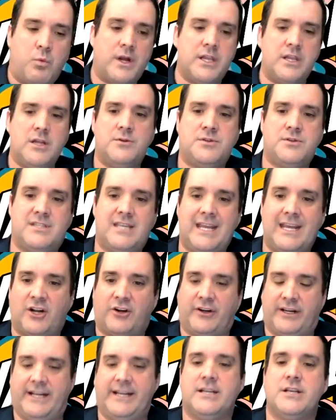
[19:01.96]
do you see in
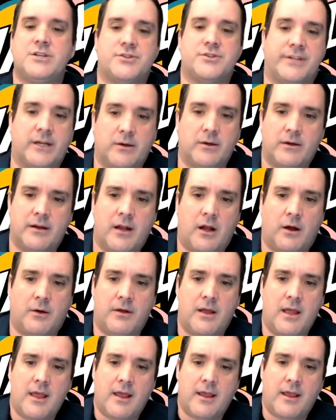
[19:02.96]
our industry you know
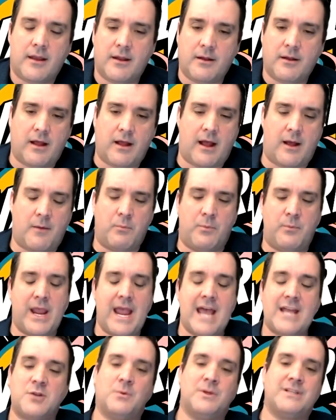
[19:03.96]
eh, we
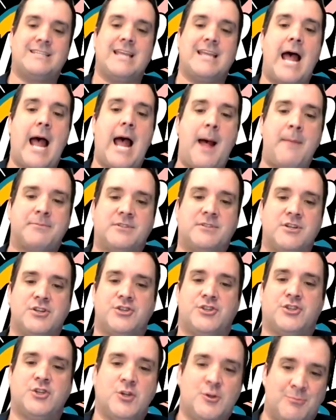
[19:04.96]
had to adapt to
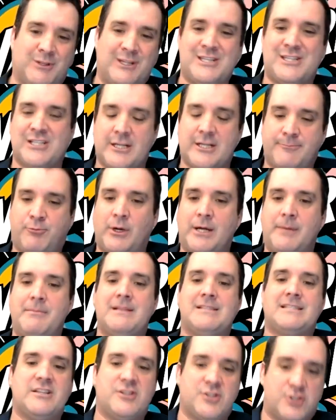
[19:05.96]
zoom listing
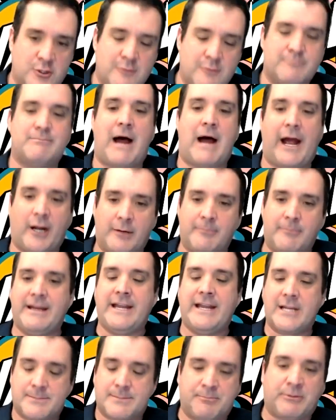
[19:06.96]
appointments and zoom buyer
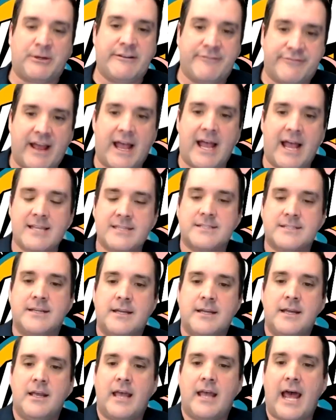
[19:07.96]
meetings pretty fast
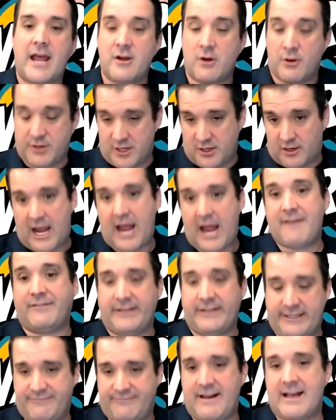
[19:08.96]
i know you're
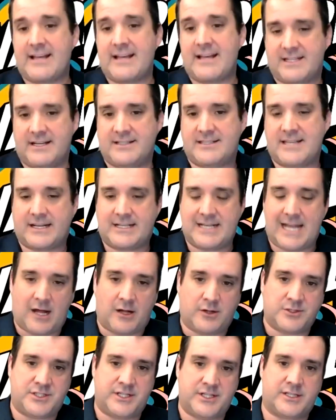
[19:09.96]
heavily invested in
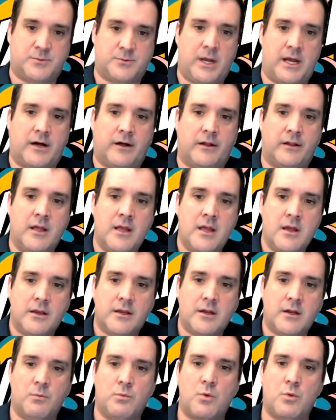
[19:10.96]
technology as well
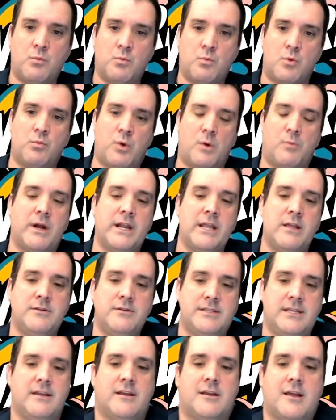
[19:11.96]
you know w- w- what do you
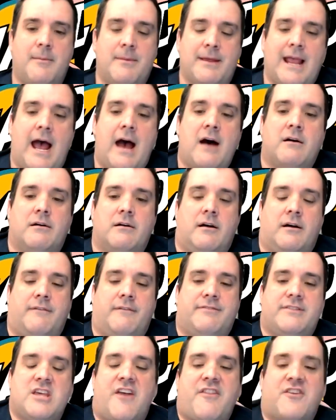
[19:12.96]
see coming out
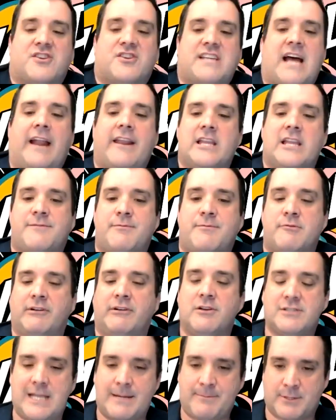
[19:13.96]
of the other side of this from the
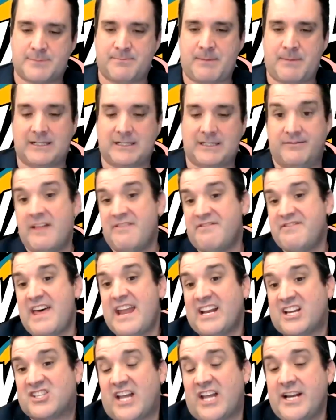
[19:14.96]
real estate perspective that
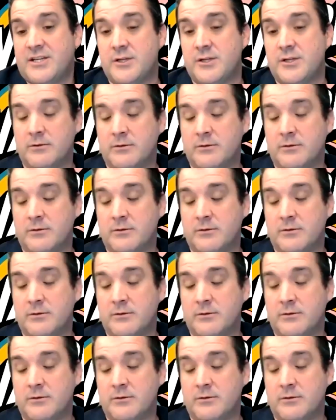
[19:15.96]
excites you